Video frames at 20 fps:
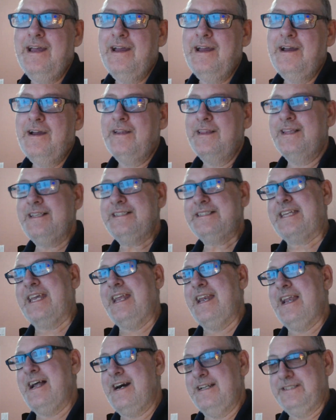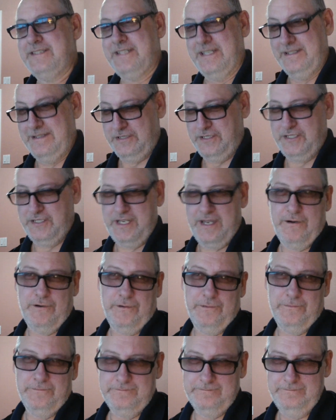let's get on to the show.
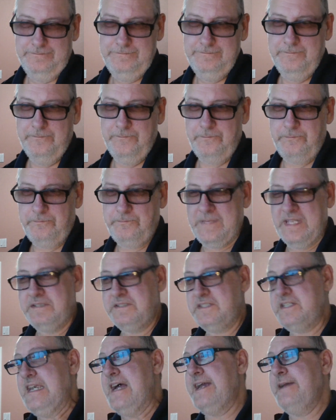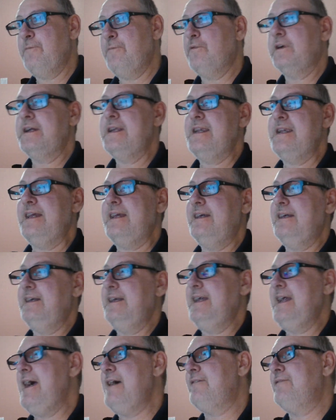Tonight we're going to
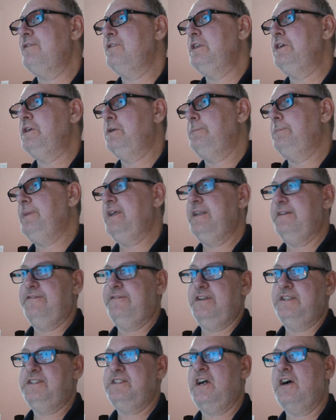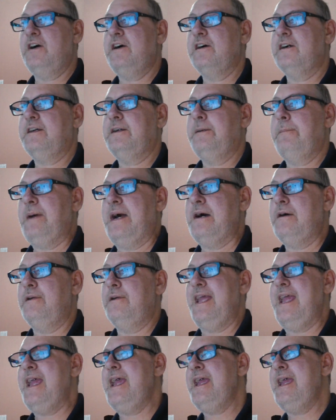have a little bit of a talk
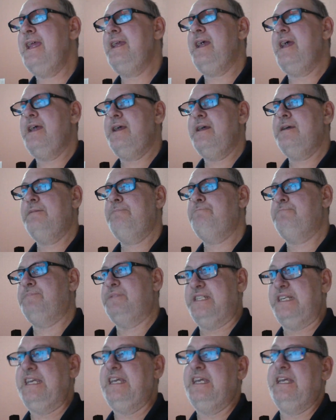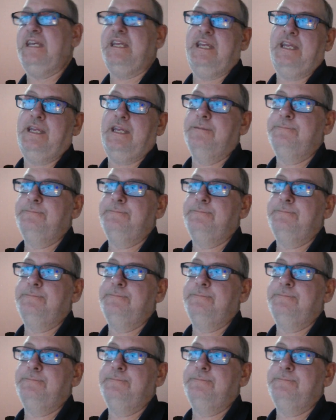about AMD,